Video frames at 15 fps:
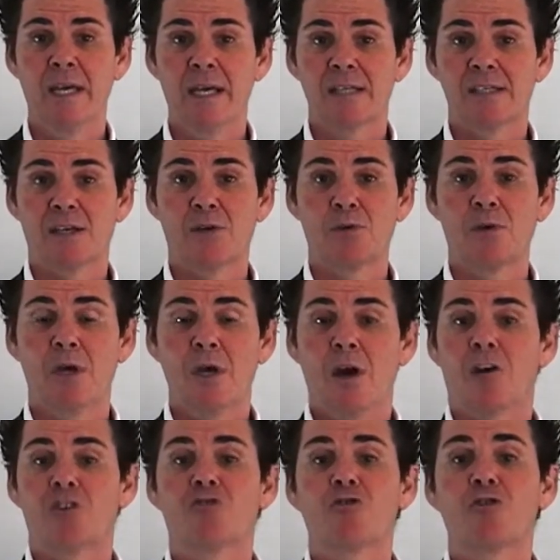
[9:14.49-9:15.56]
So
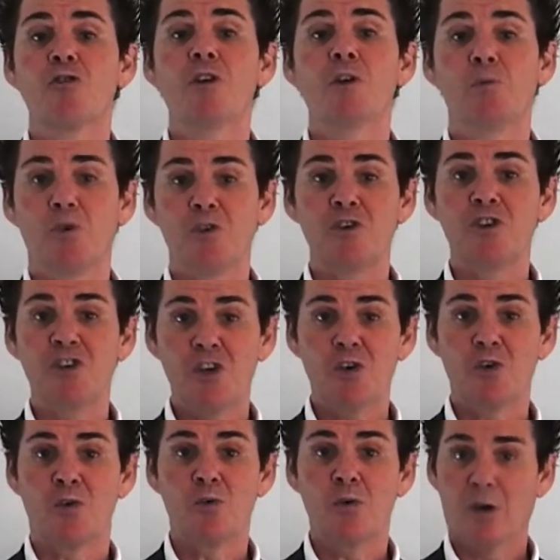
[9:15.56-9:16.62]
I truly want
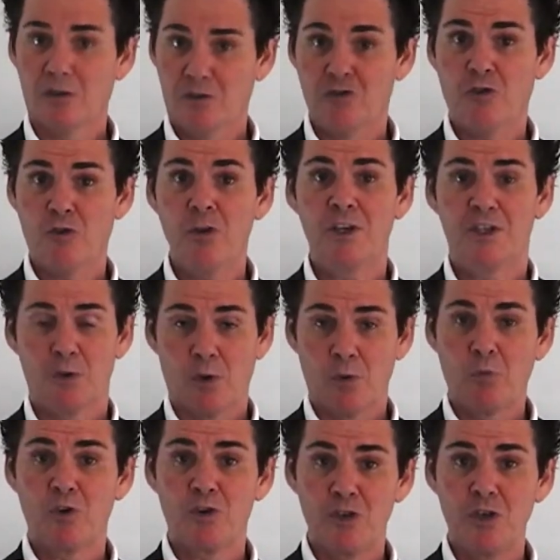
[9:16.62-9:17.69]
you, I truly do, I
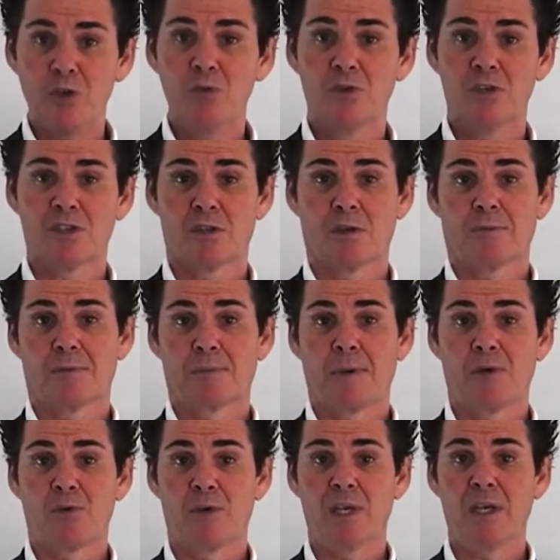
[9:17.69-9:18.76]
want you to stop
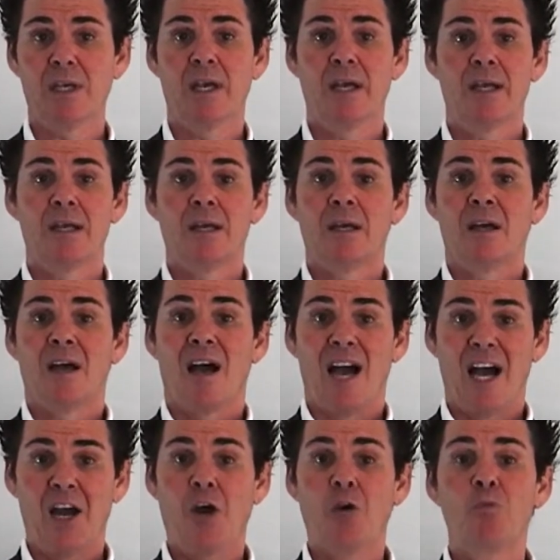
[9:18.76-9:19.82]
smoking,
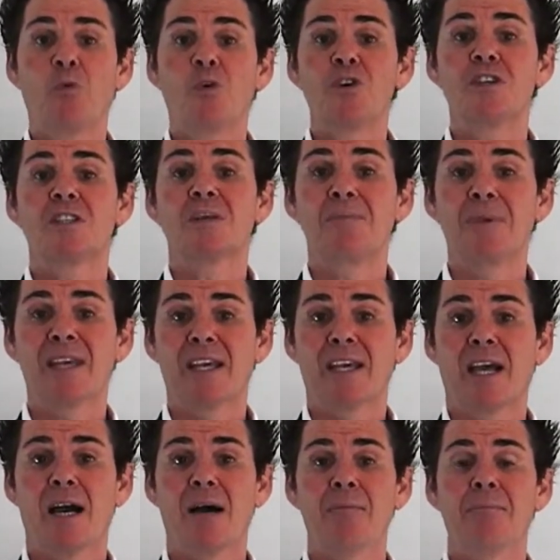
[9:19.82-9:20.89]
and I want you to
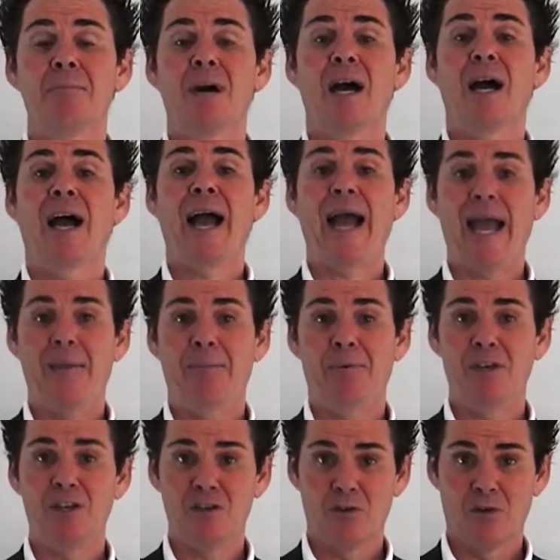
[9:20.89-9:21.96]
become a
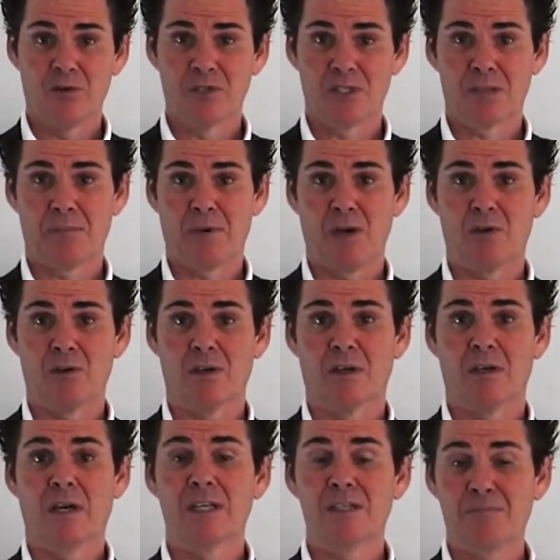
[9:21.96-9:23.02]
happy
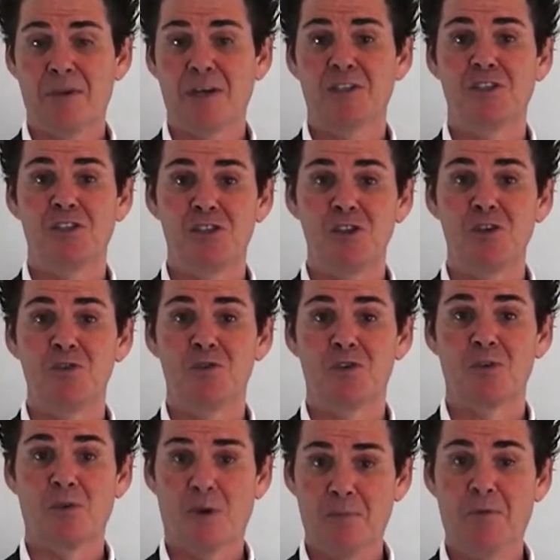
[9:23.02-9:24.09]
non-smoker as much as you
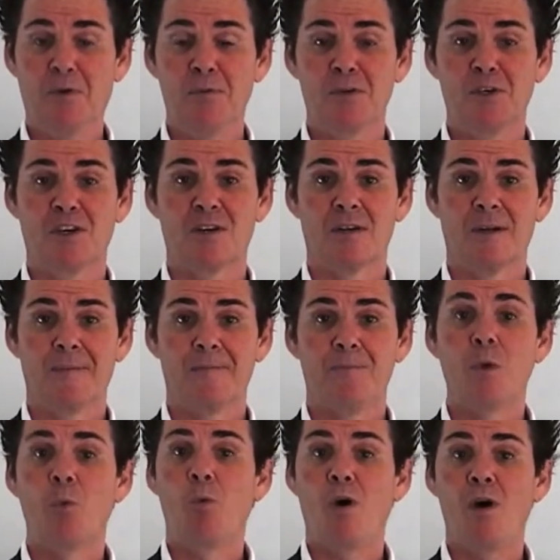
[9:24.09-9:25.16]
do, I promise you.
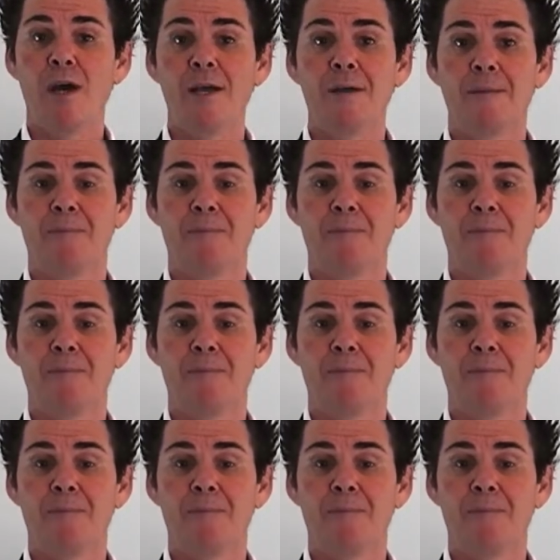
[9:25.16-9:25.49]
Why?